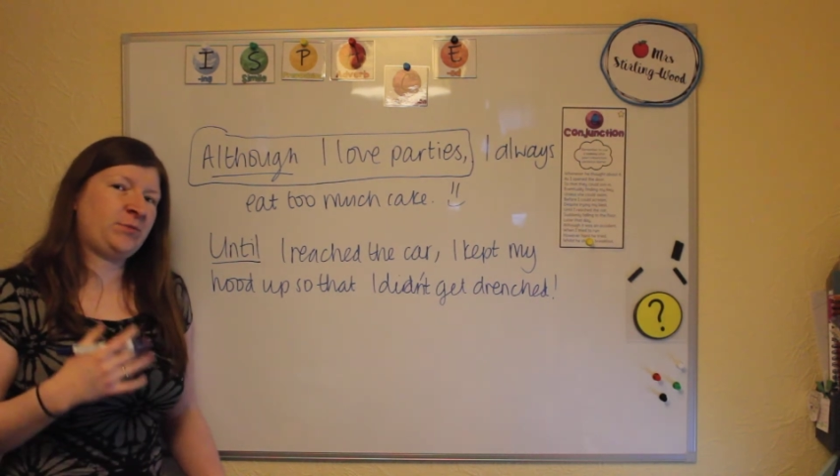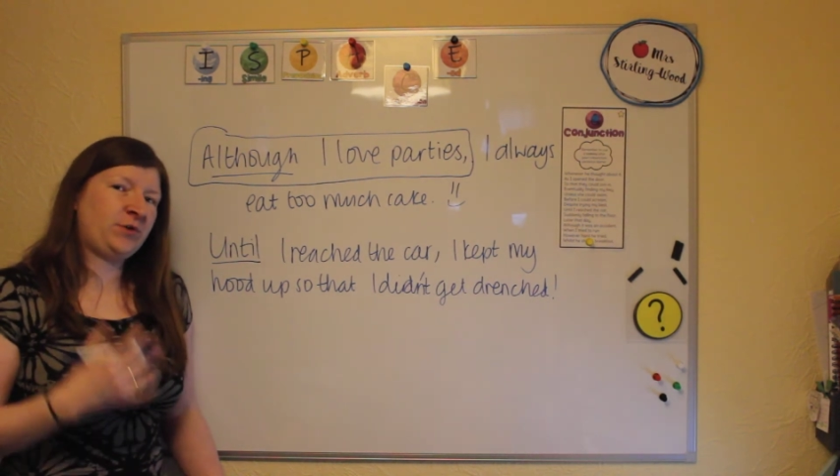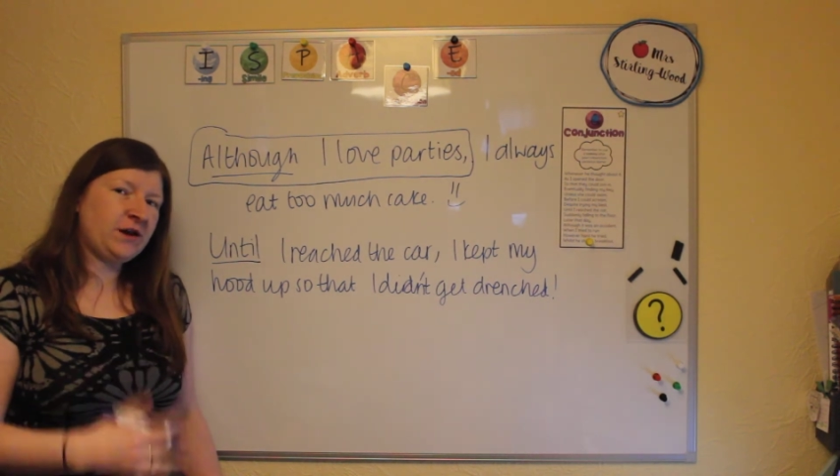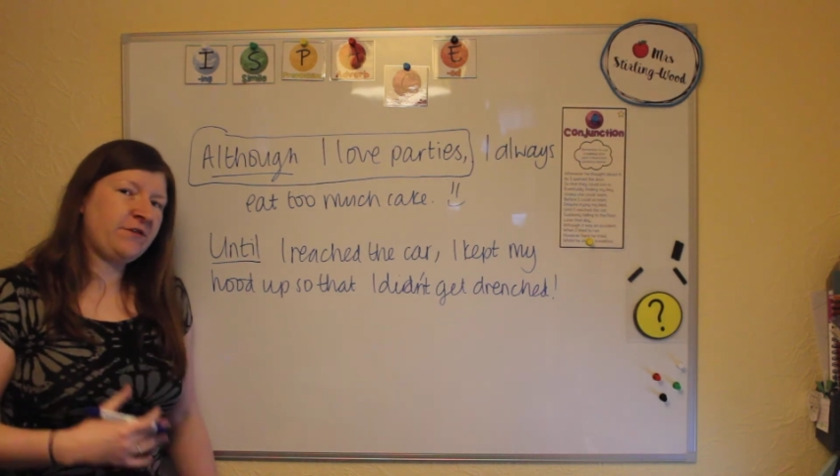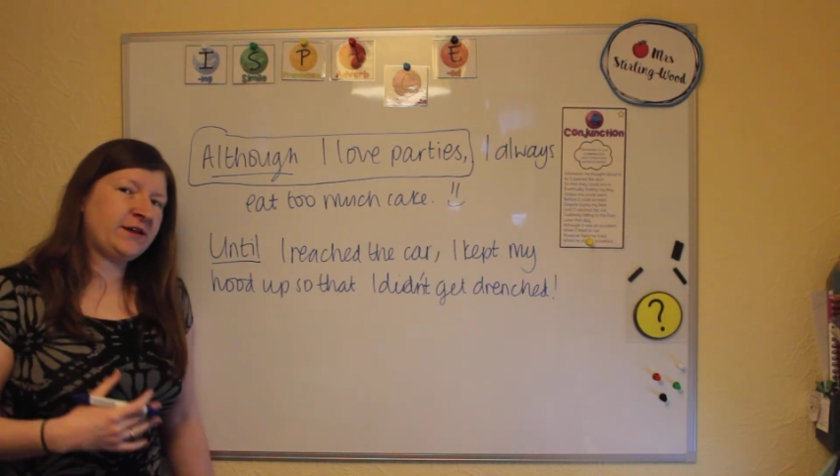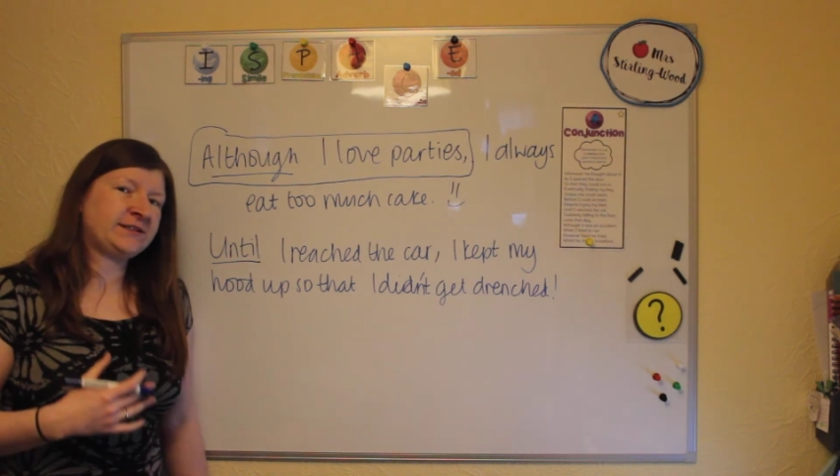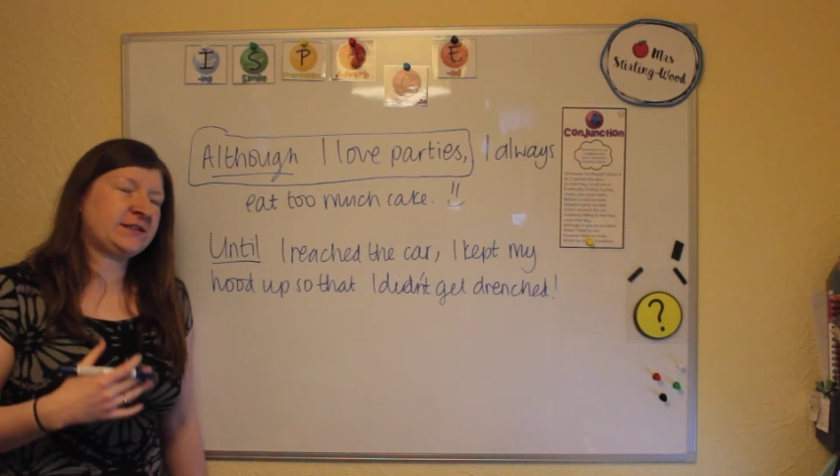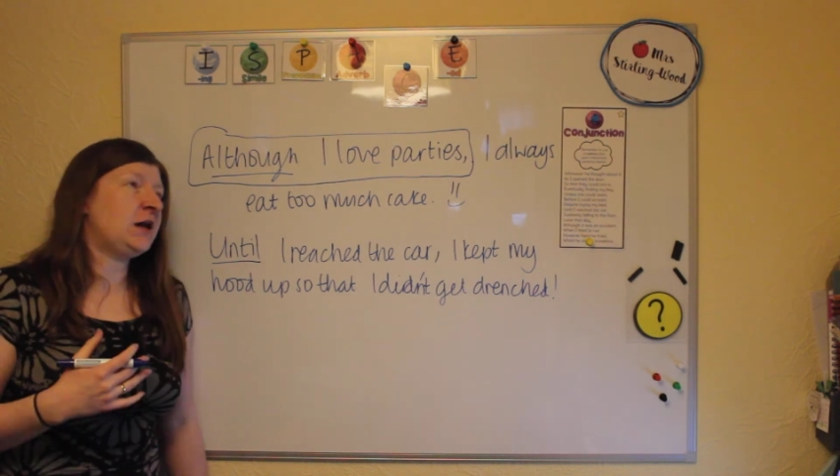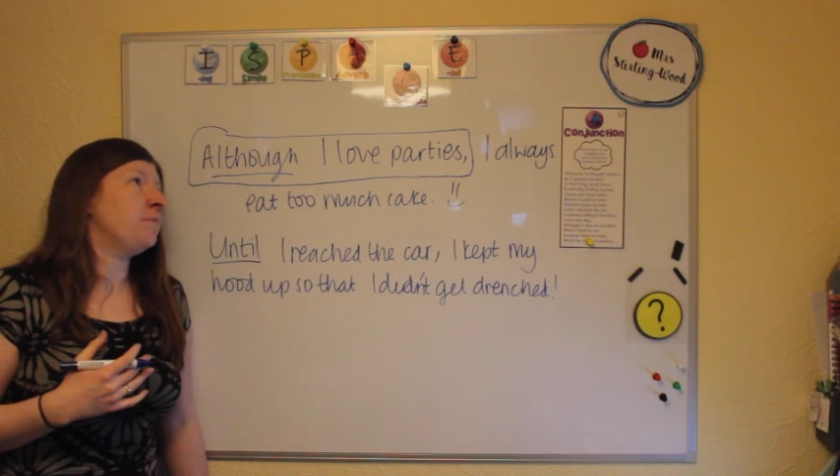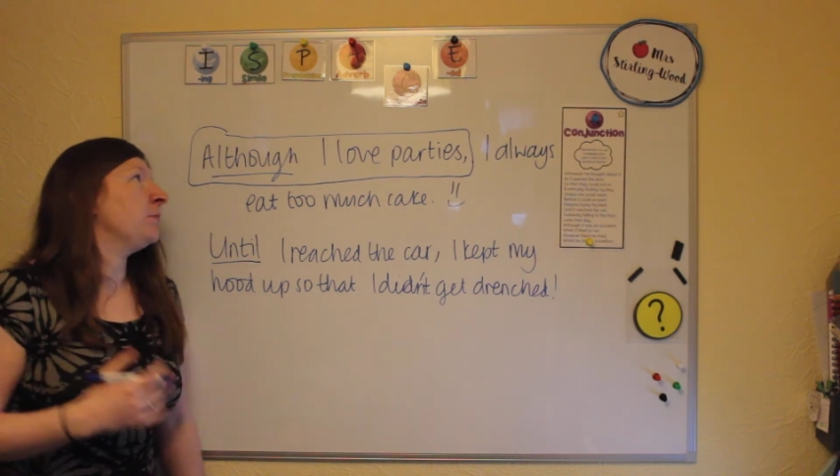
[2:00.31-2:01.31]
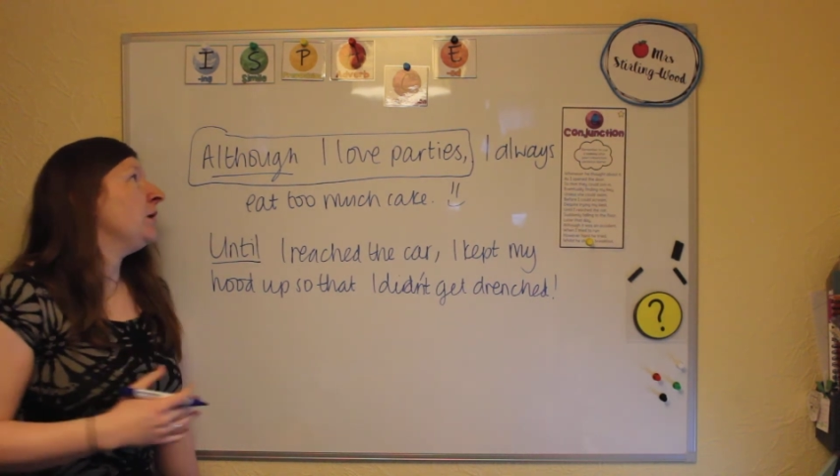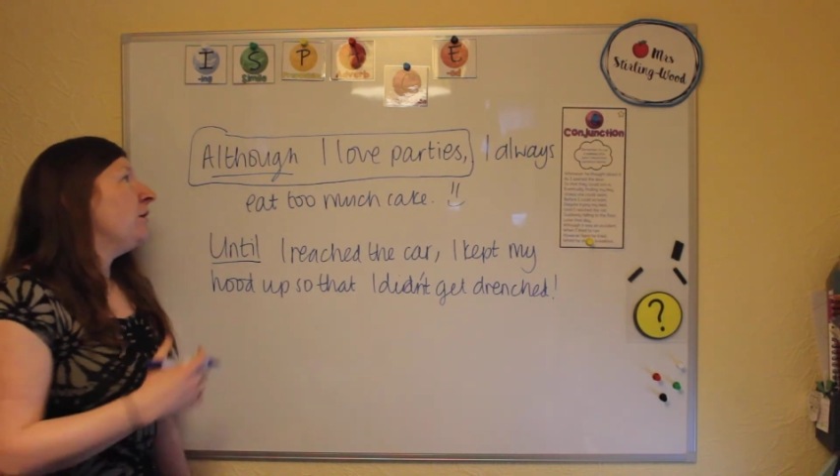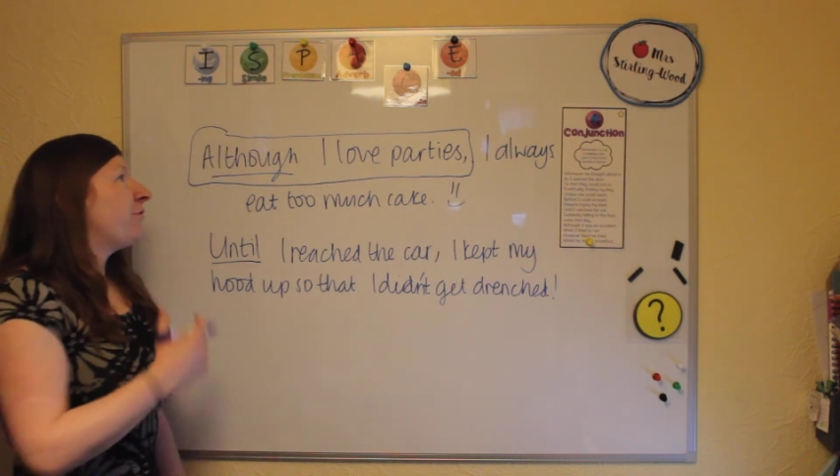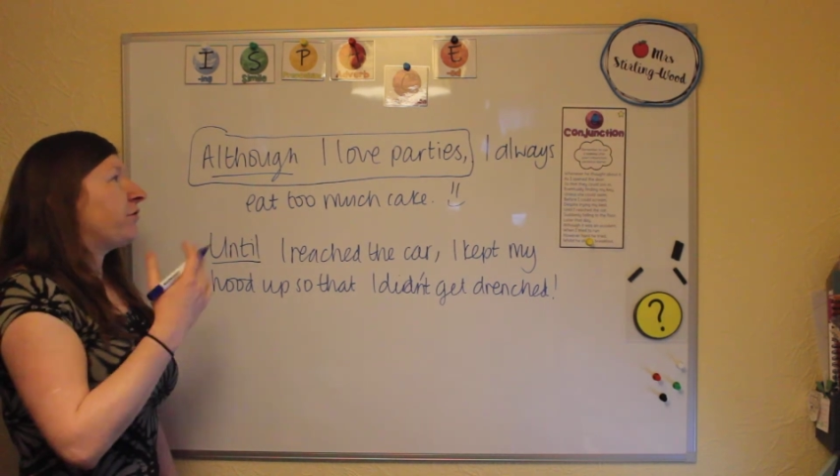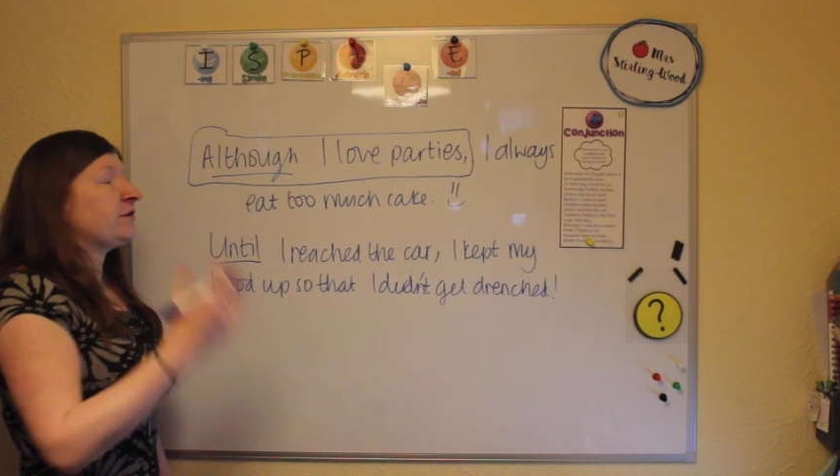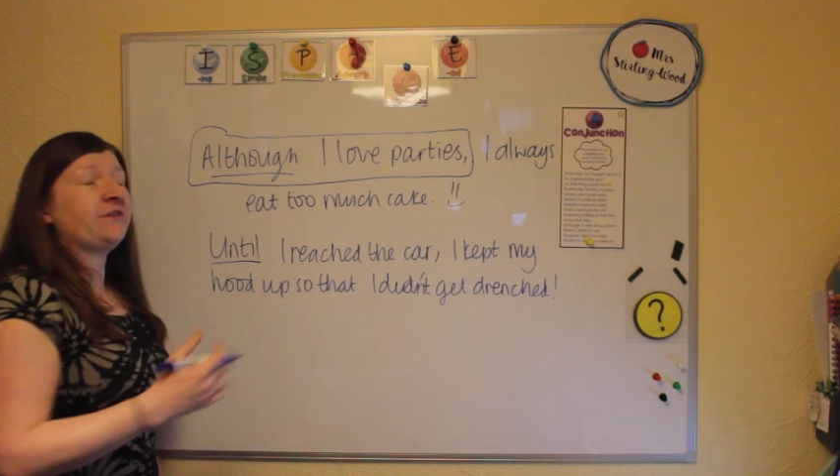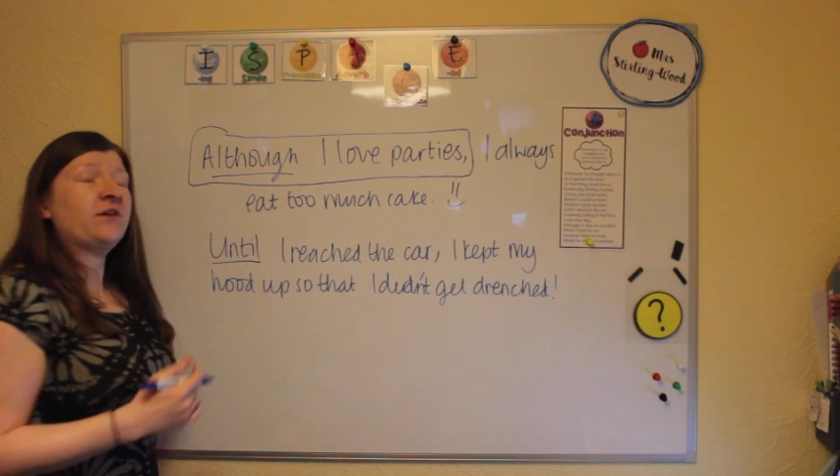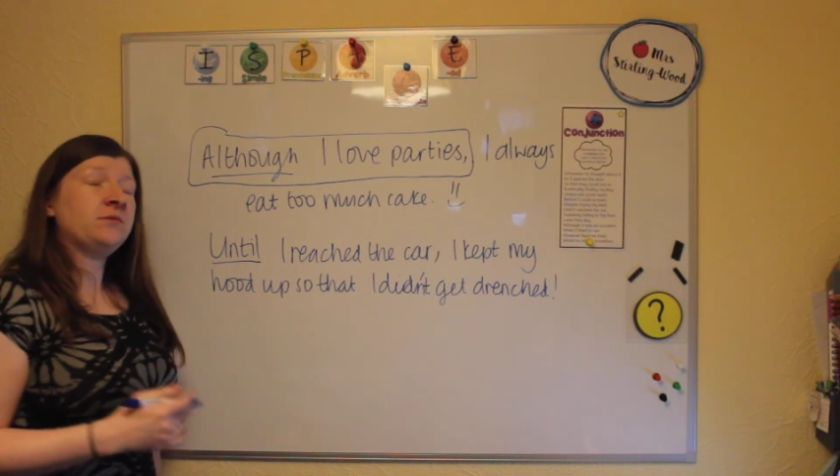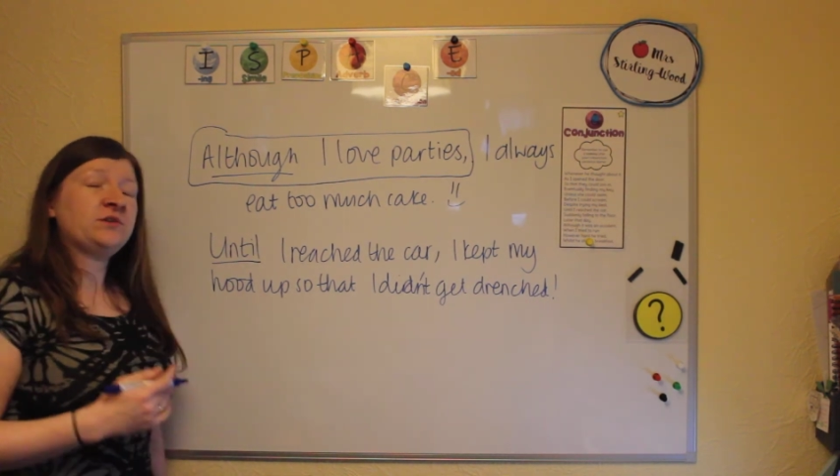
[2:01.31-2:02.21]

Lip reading: previous fronted adverbials